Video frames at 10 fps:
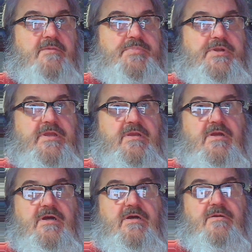putting
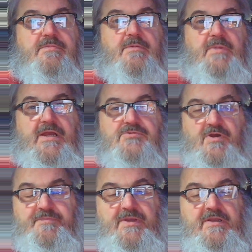my
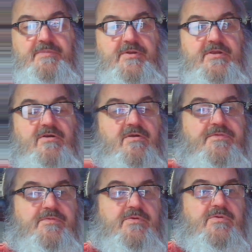ex-wife Penny, putting her
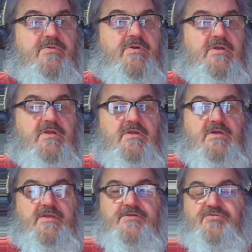through
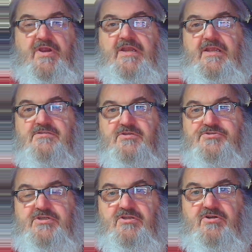the training so
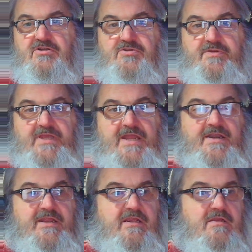she could learn to do the
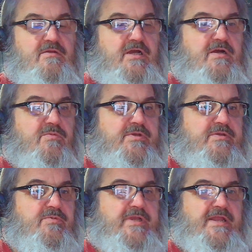editing.
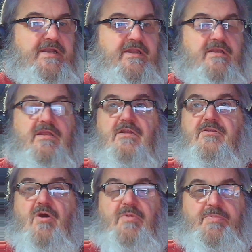We edited it in
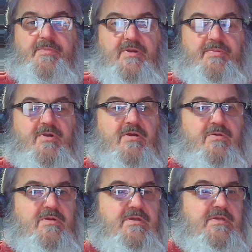Adobe Premiere
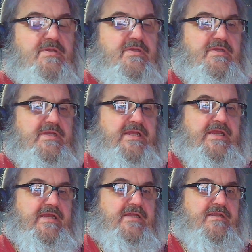Pro,
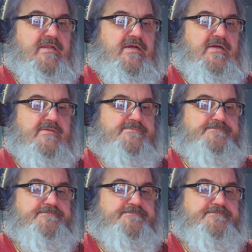and in